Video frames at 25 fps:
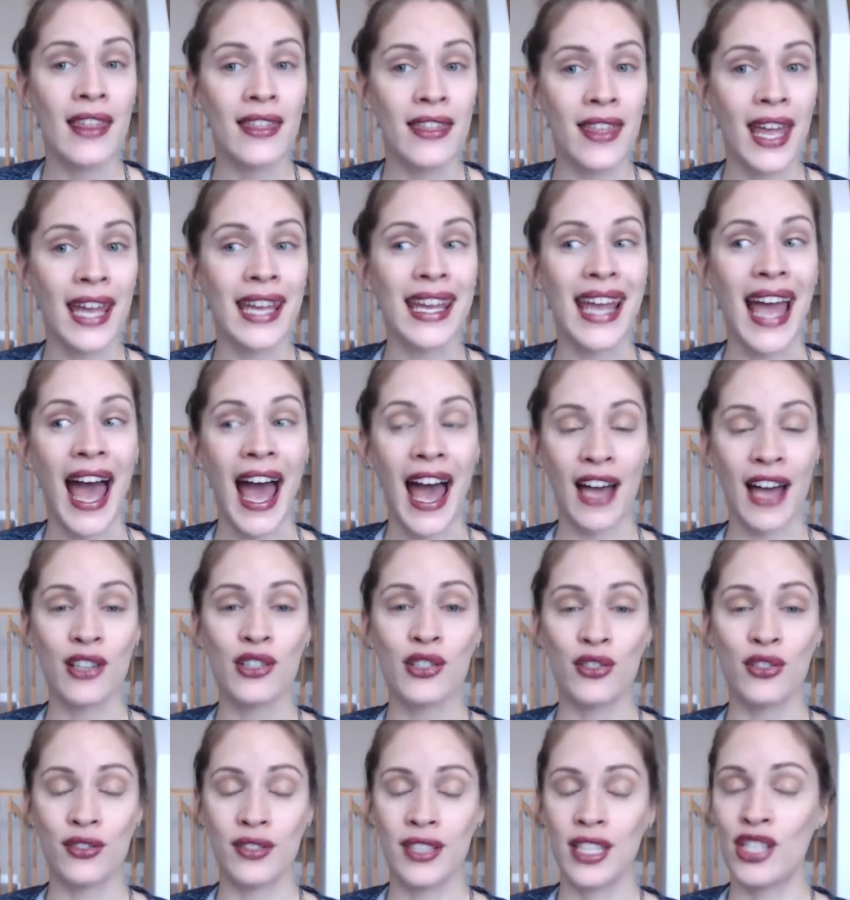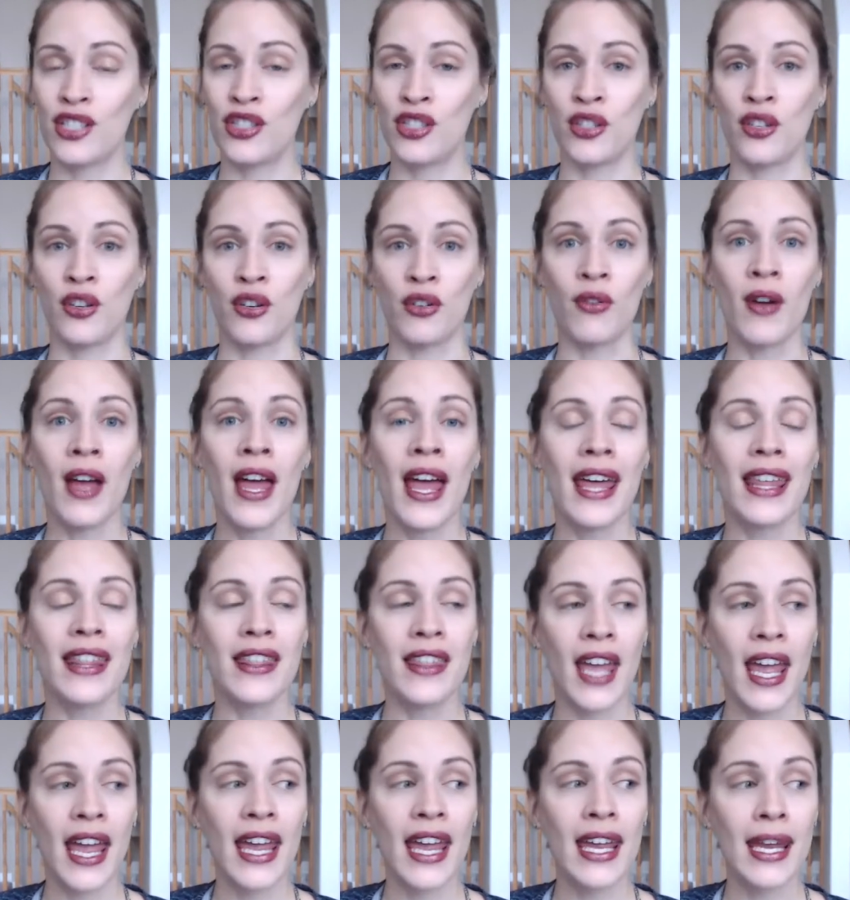They actually do.
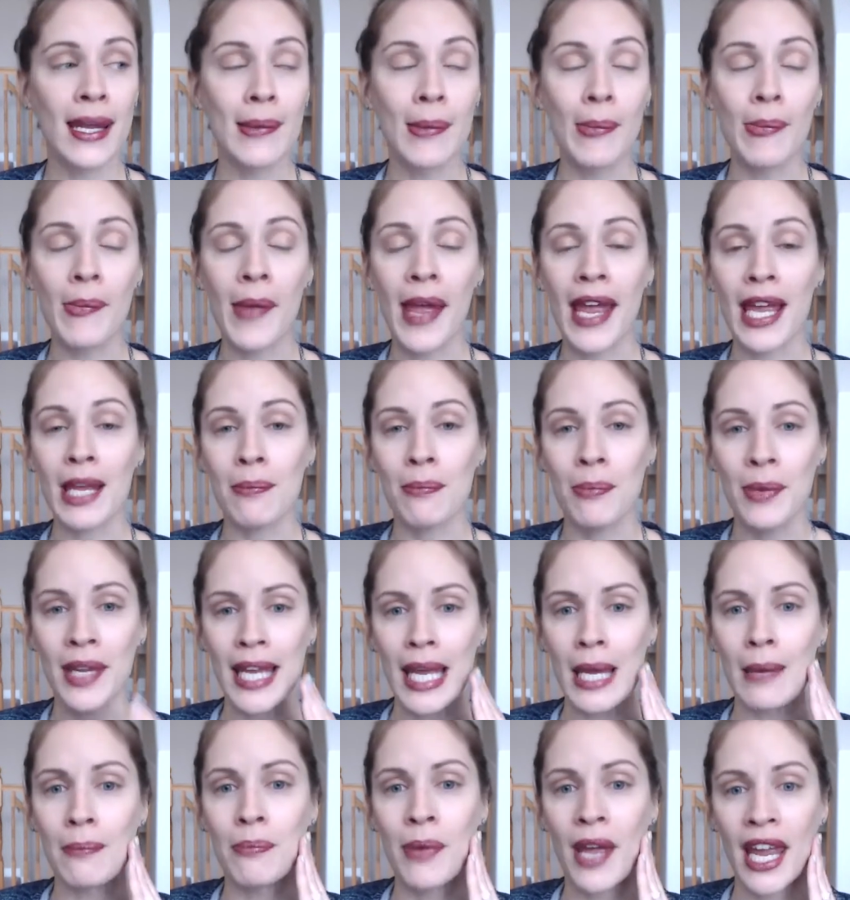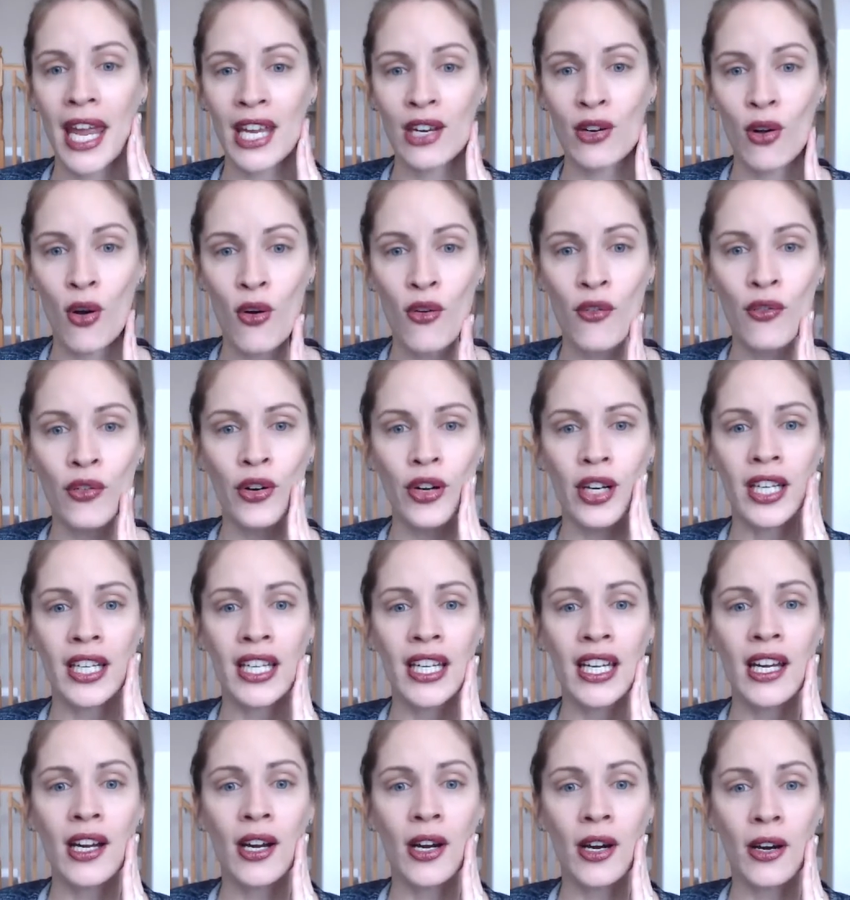They may be in pain over
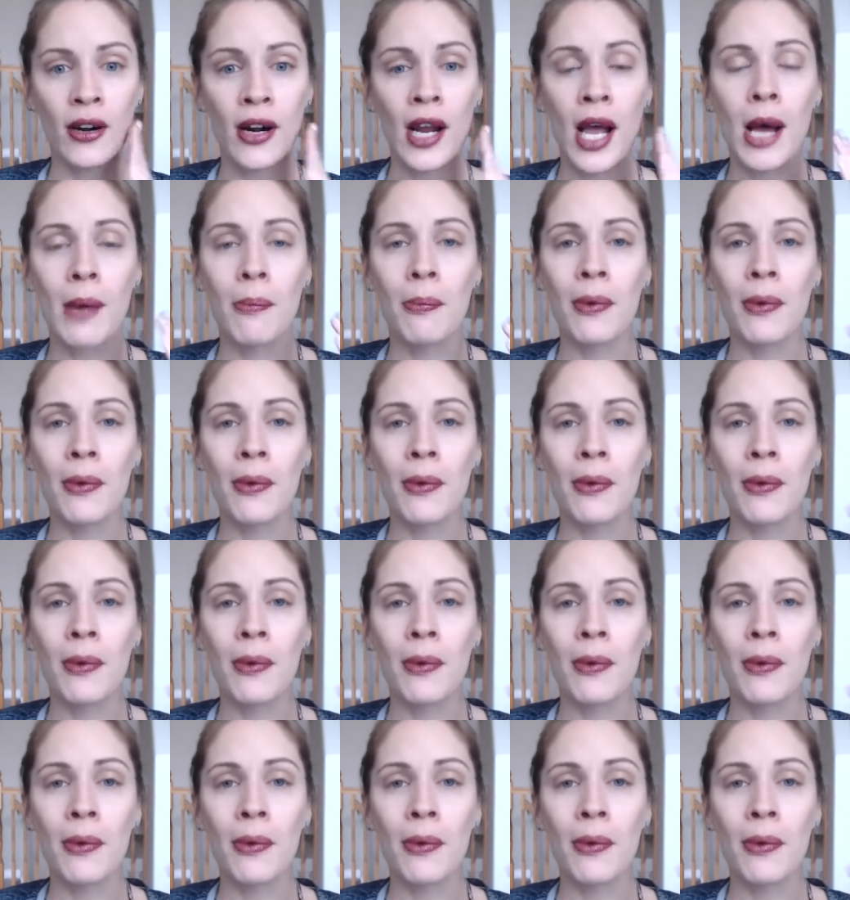here,